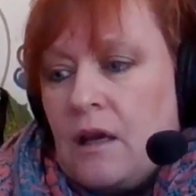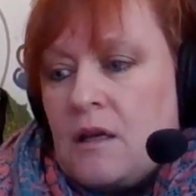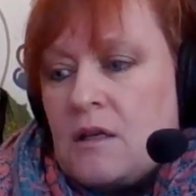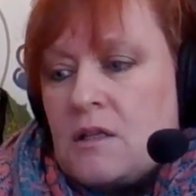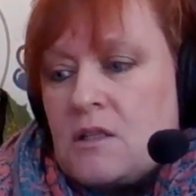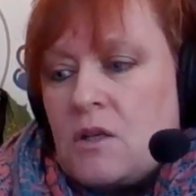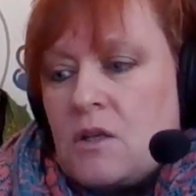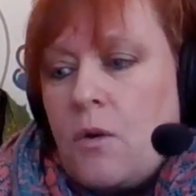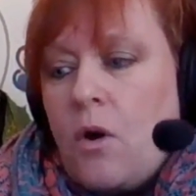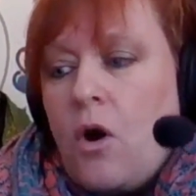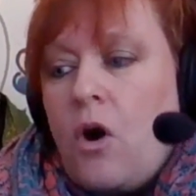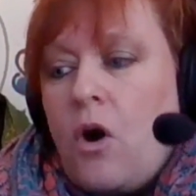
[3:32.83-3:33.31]

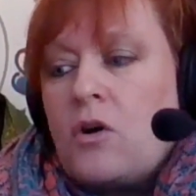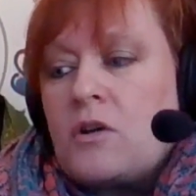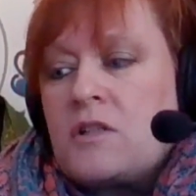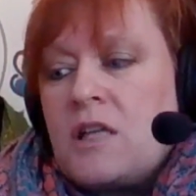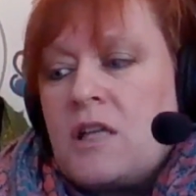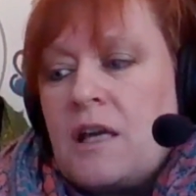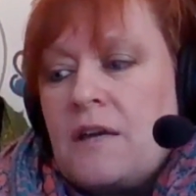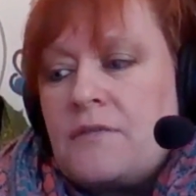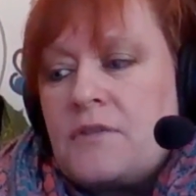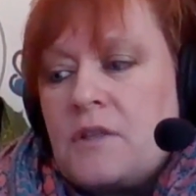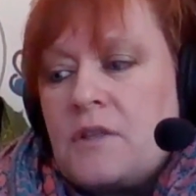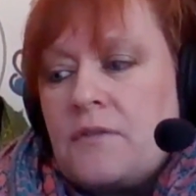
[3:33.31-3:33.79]
So
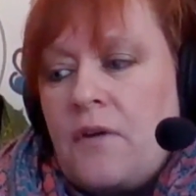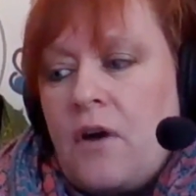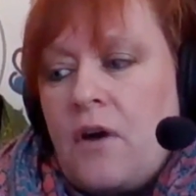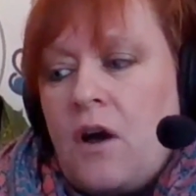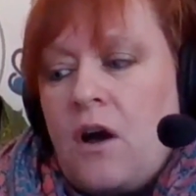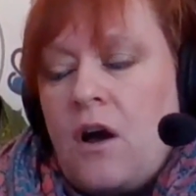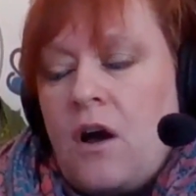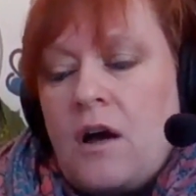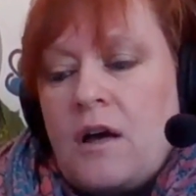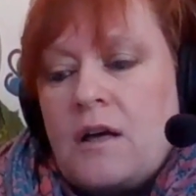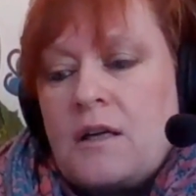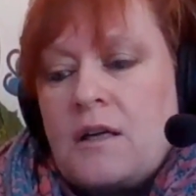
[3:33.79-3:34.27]
octaves of
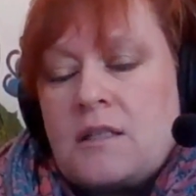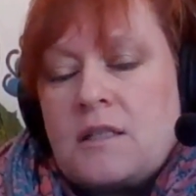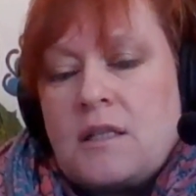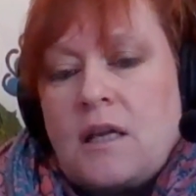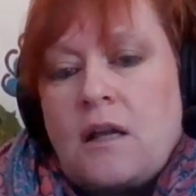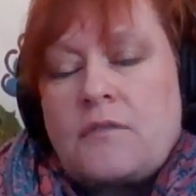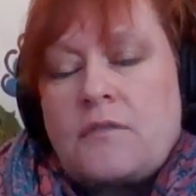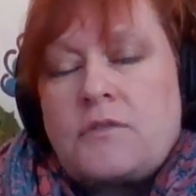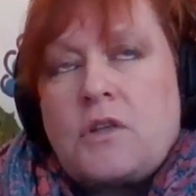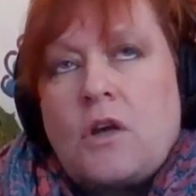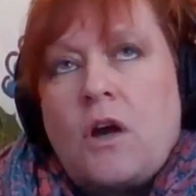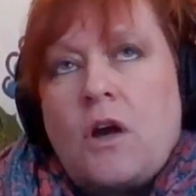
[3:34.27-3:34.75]
our higher selves.